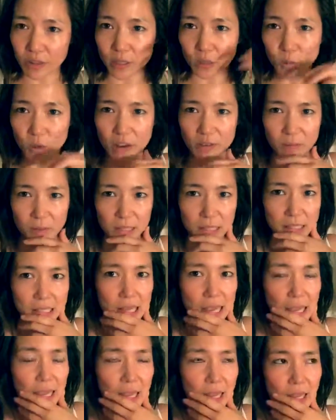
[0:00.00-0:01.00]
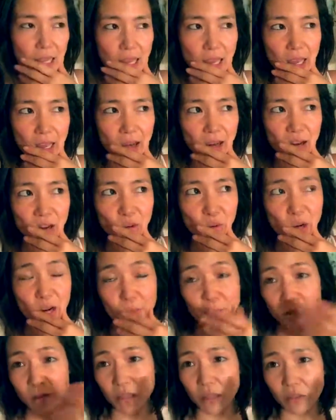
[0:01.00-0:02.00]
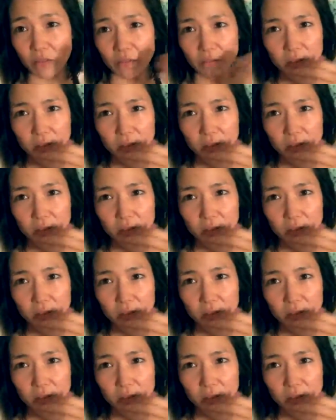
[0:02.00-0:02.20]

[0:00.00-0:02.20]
that's what I've been saying and what I believe.